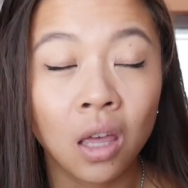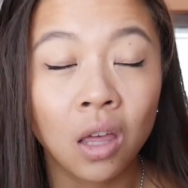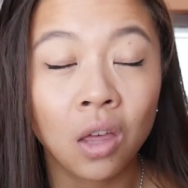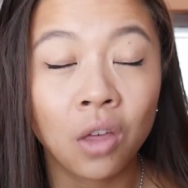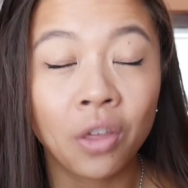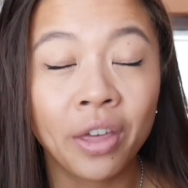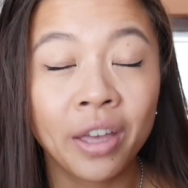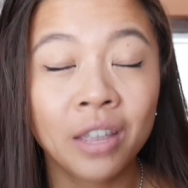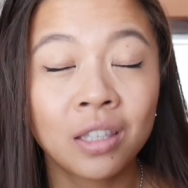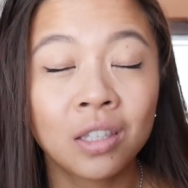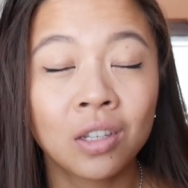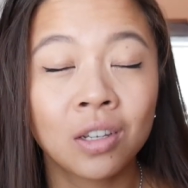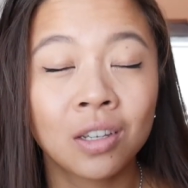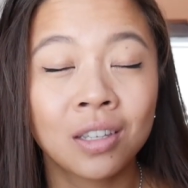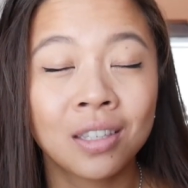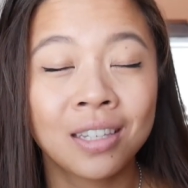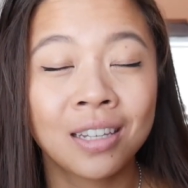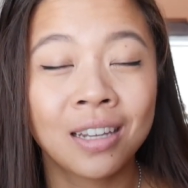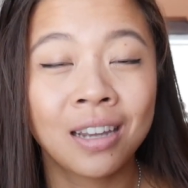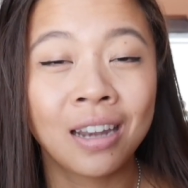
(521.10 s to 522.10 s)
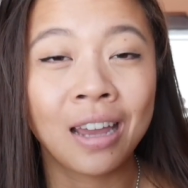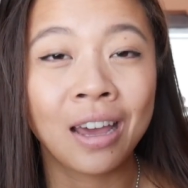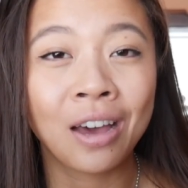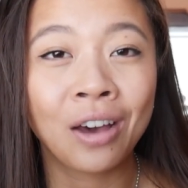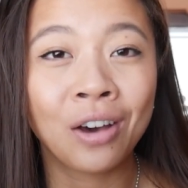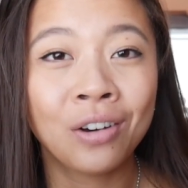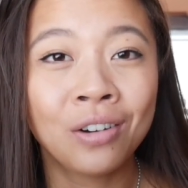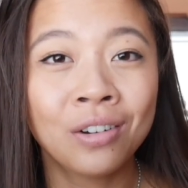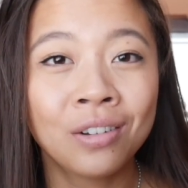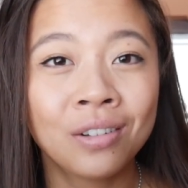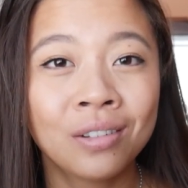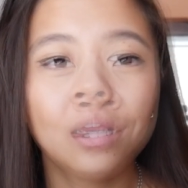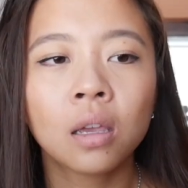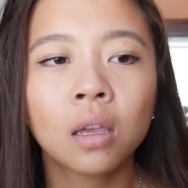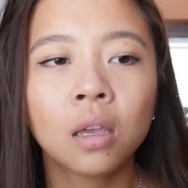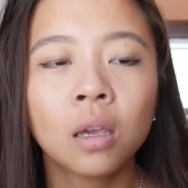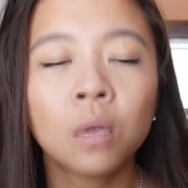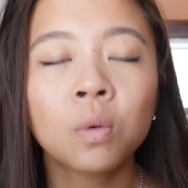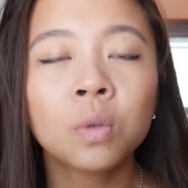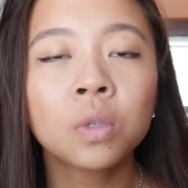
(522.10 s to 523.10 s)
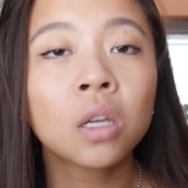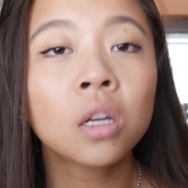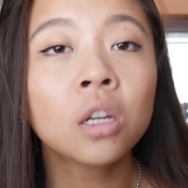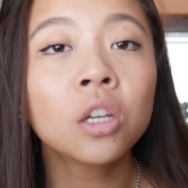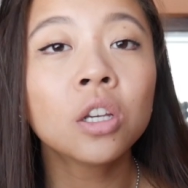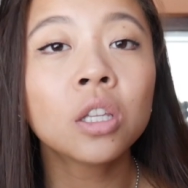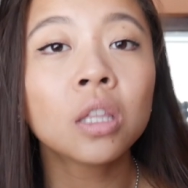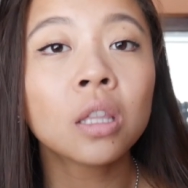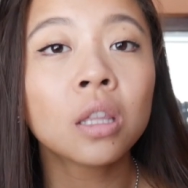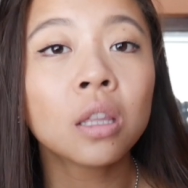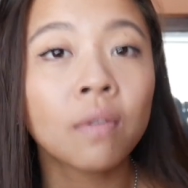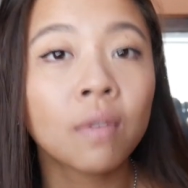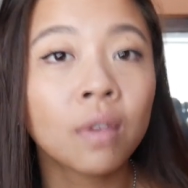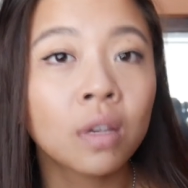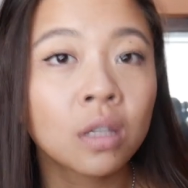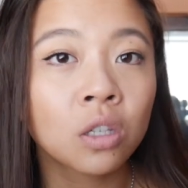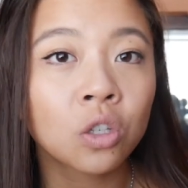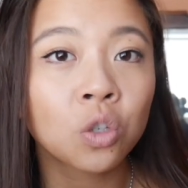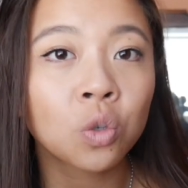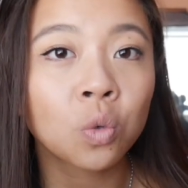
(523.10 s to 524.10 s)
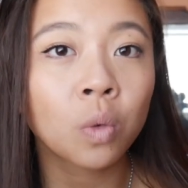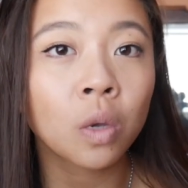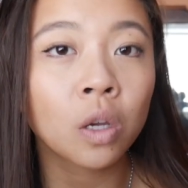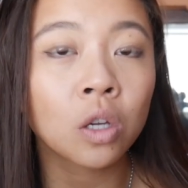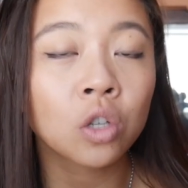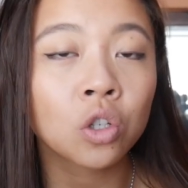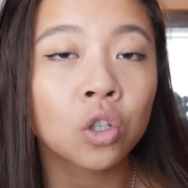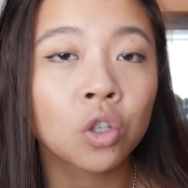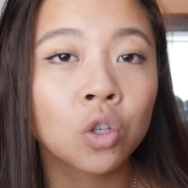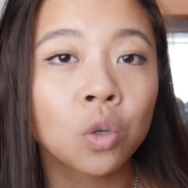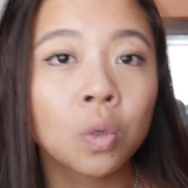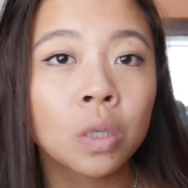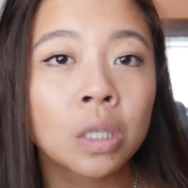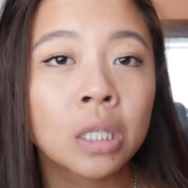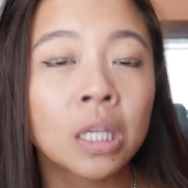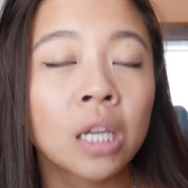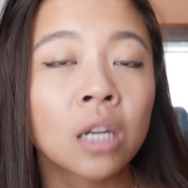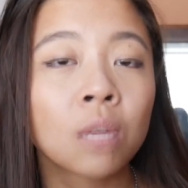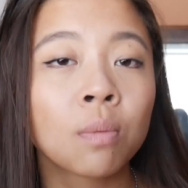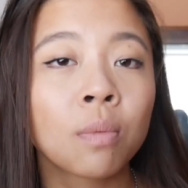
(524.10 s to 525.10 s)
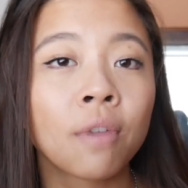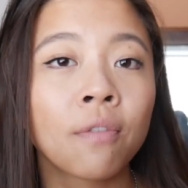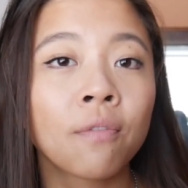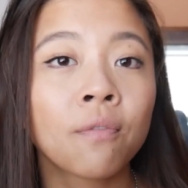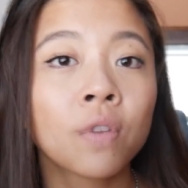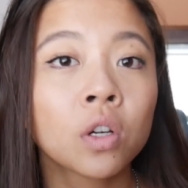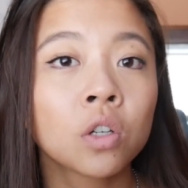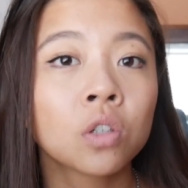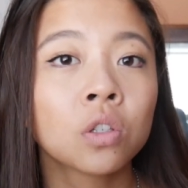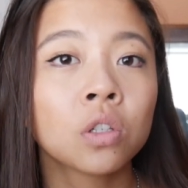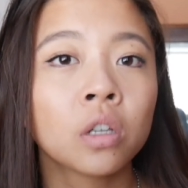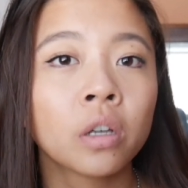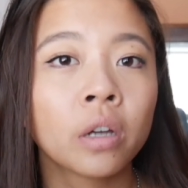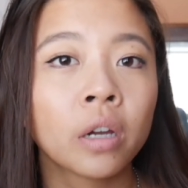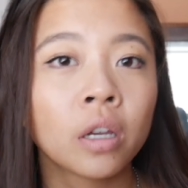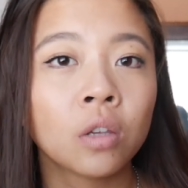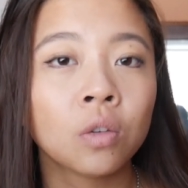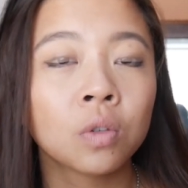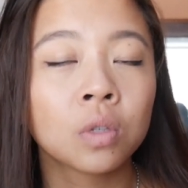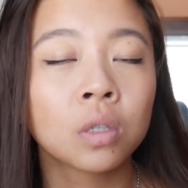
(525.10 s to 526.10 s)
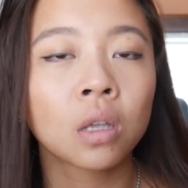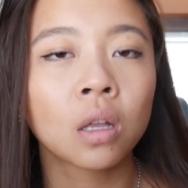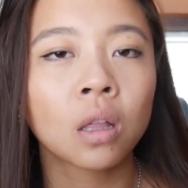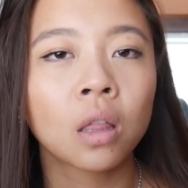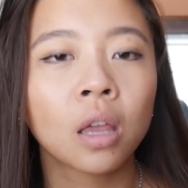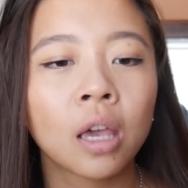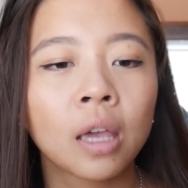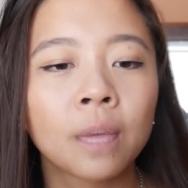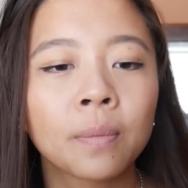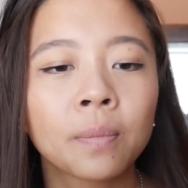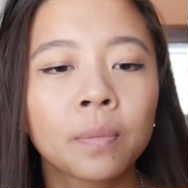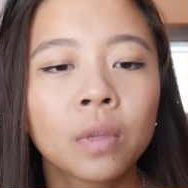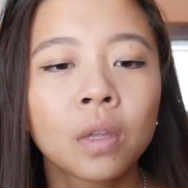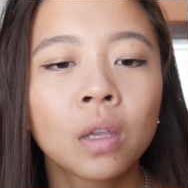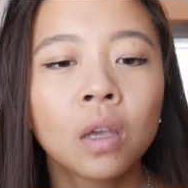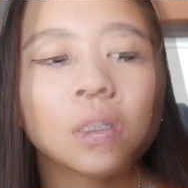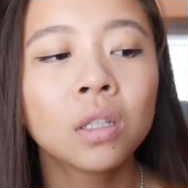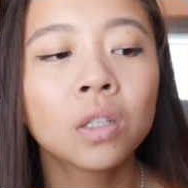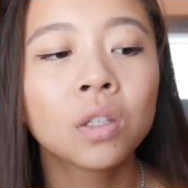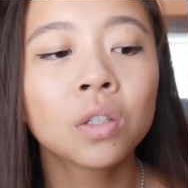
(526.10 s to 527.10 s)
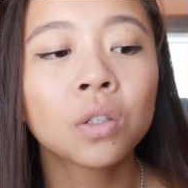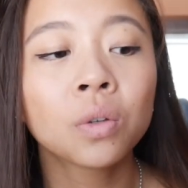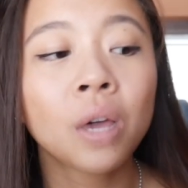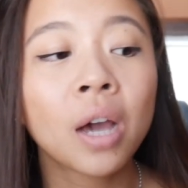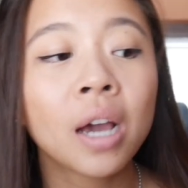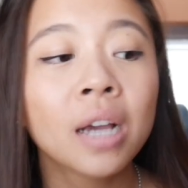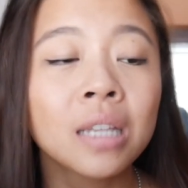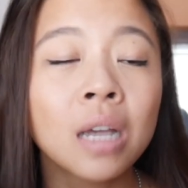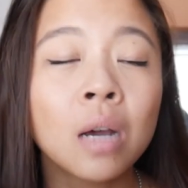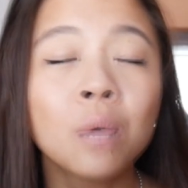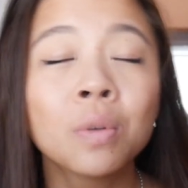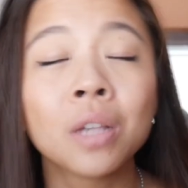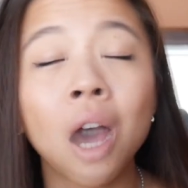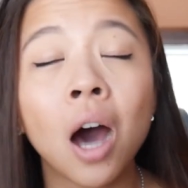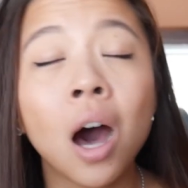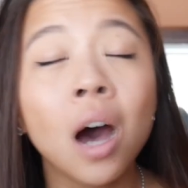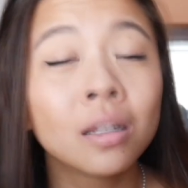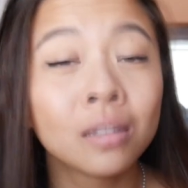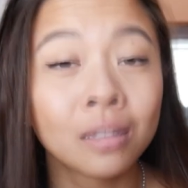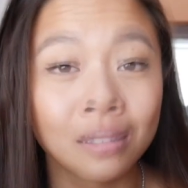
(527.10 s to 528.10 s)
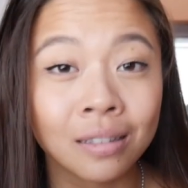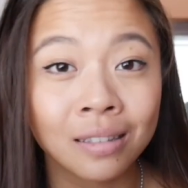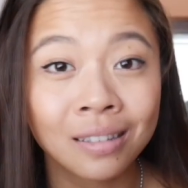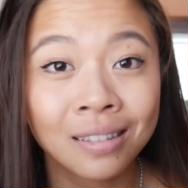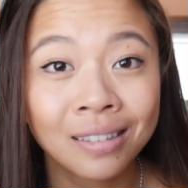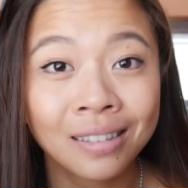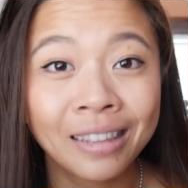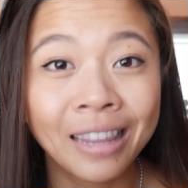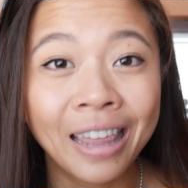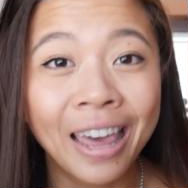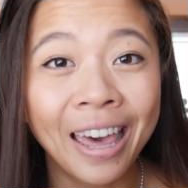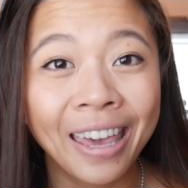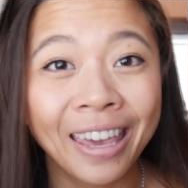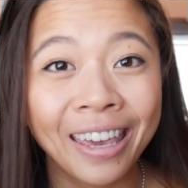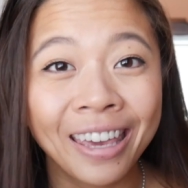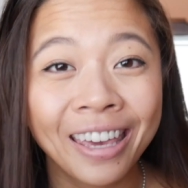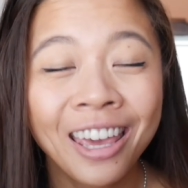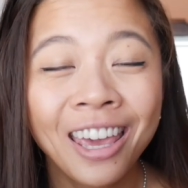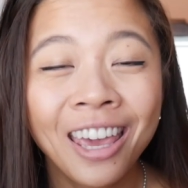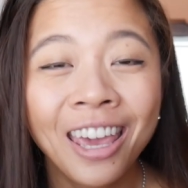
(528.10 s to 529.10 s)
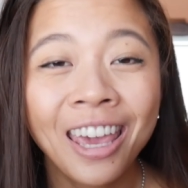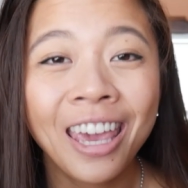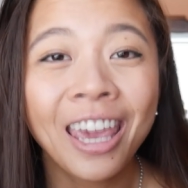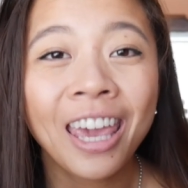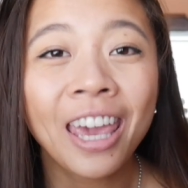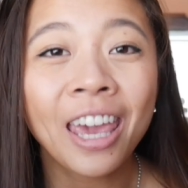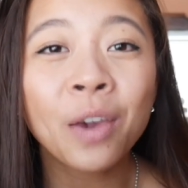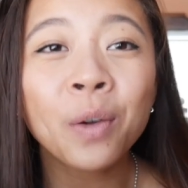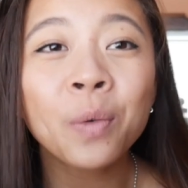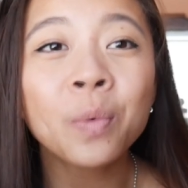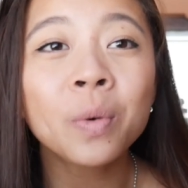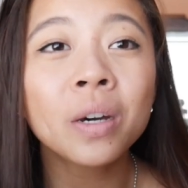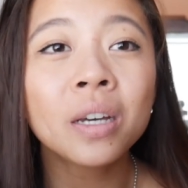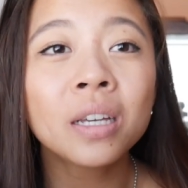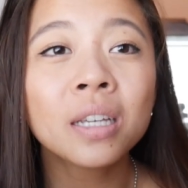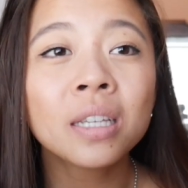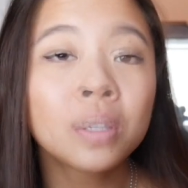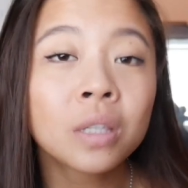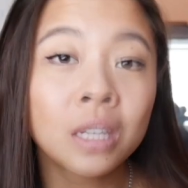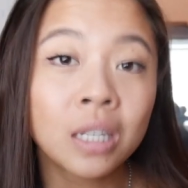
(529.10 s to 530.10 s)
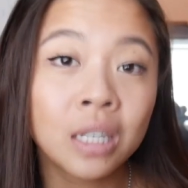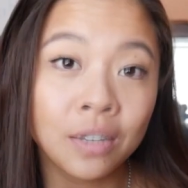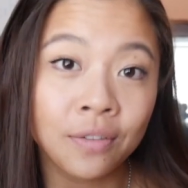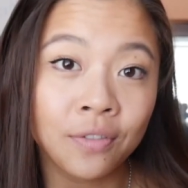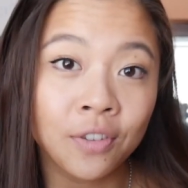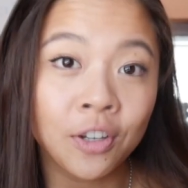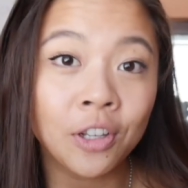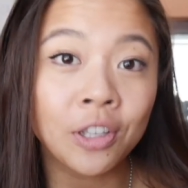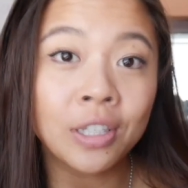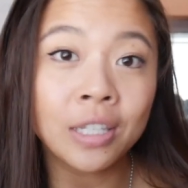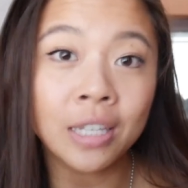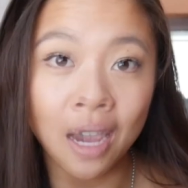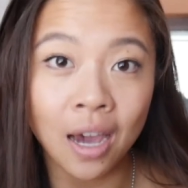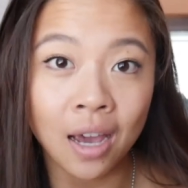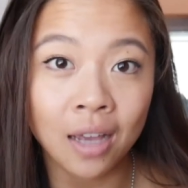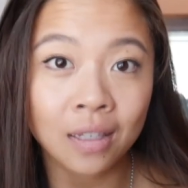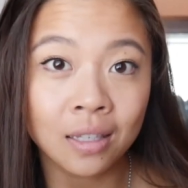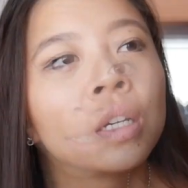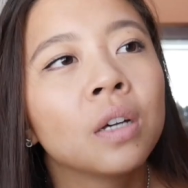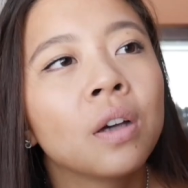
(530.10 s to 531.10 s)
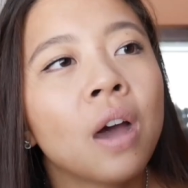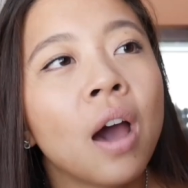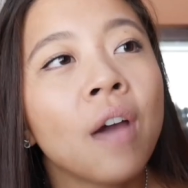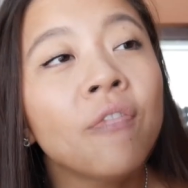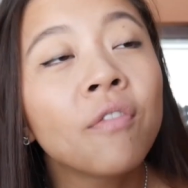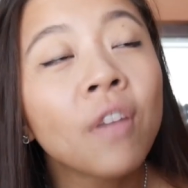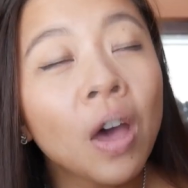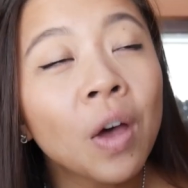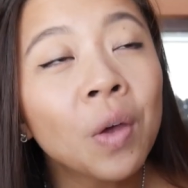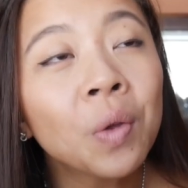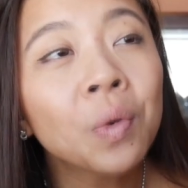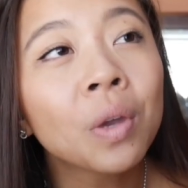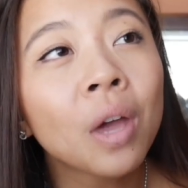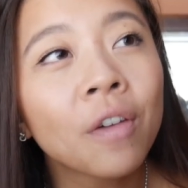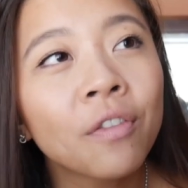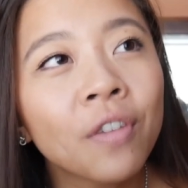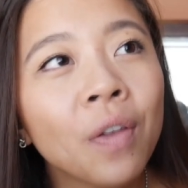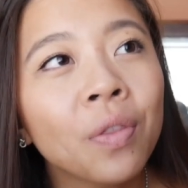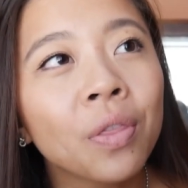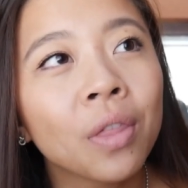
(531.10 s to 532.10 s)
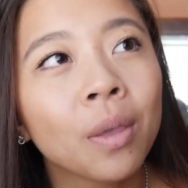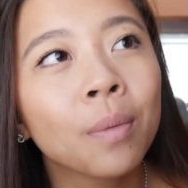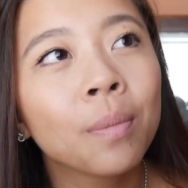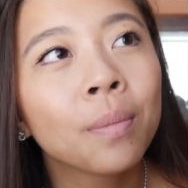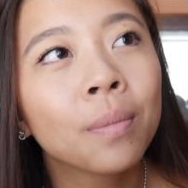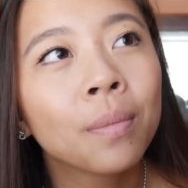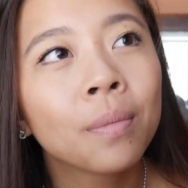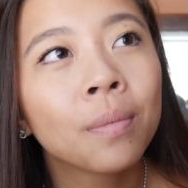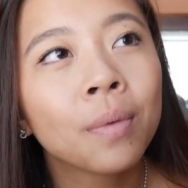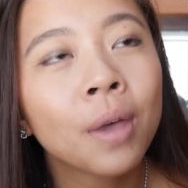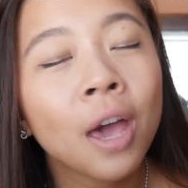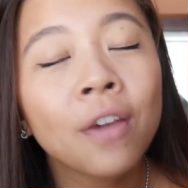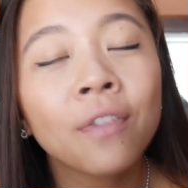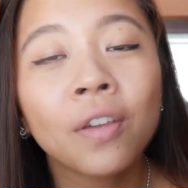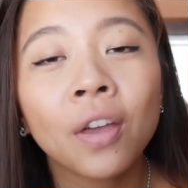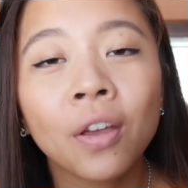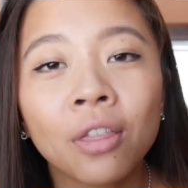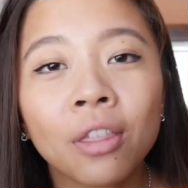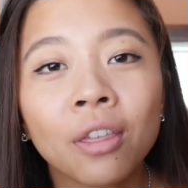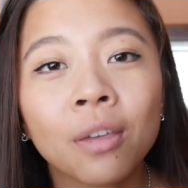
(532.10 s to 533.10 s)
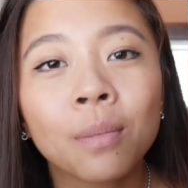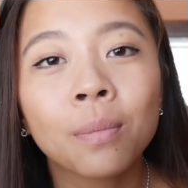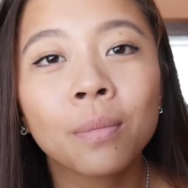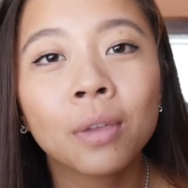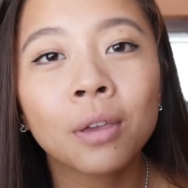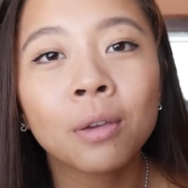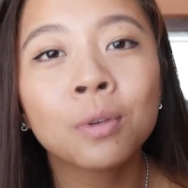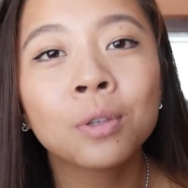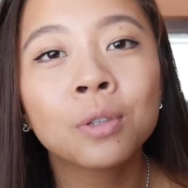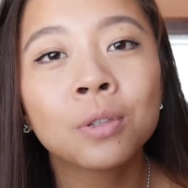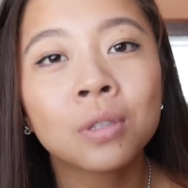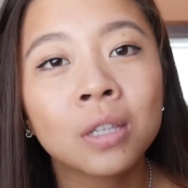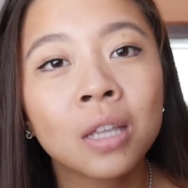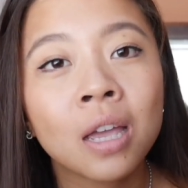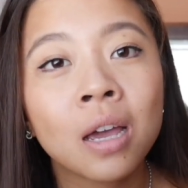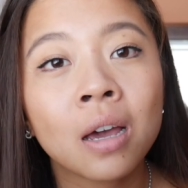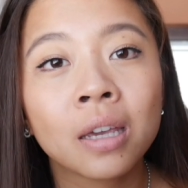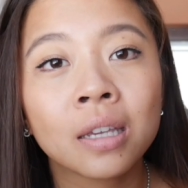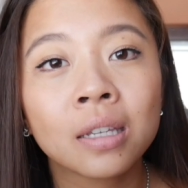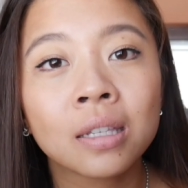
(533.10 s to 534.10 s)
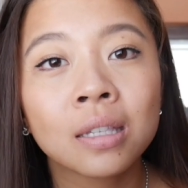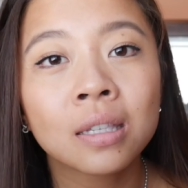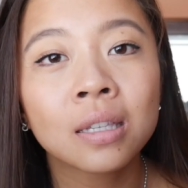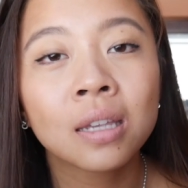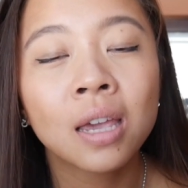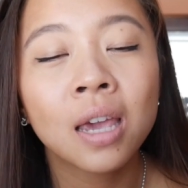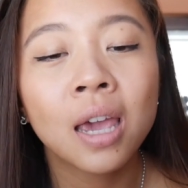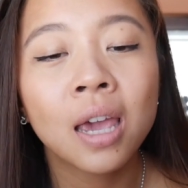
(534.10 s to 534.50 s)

Oh, that's good to know. It was not a good living situation towards the end of my first year at UCLA. So guys, I was hunting. Like, it was a difficult task. I found them. It was nice.